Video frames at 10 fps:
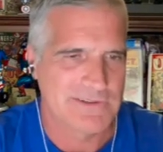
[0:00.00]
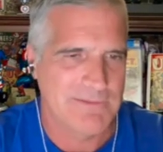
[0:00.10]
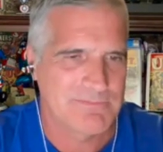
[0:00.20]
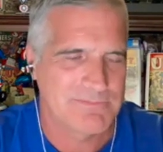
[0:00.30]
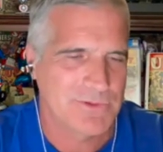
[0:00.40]

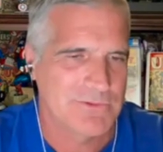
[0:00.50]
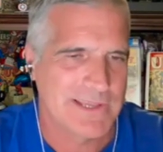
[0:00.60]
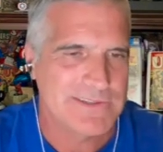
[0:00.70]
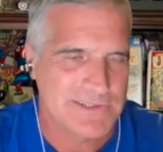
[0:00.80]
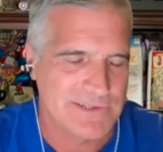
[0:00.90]
I'm too
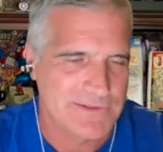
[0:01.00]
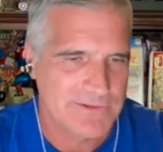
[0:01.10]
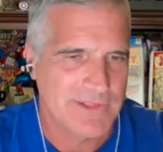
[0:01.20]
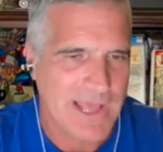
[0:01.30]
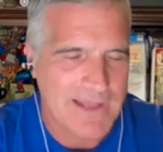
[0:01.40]
lazy to
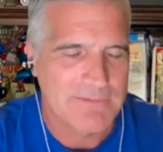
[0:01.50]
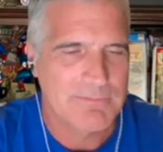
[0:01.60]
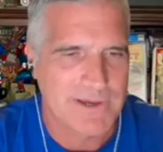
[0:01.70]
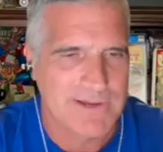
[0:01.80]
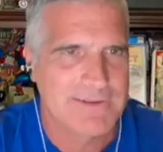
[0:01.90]
do that,
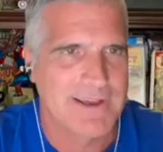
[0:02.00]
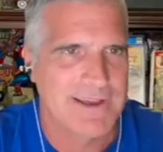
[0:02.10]
but